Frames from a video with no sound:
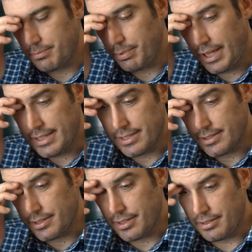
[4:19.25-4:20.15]
places
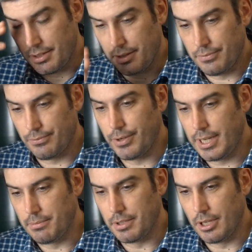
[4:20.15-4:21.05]
and the
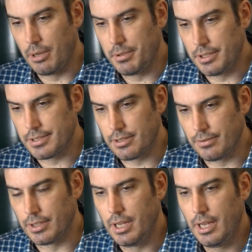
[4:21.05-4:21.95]
freedom and the openness of it,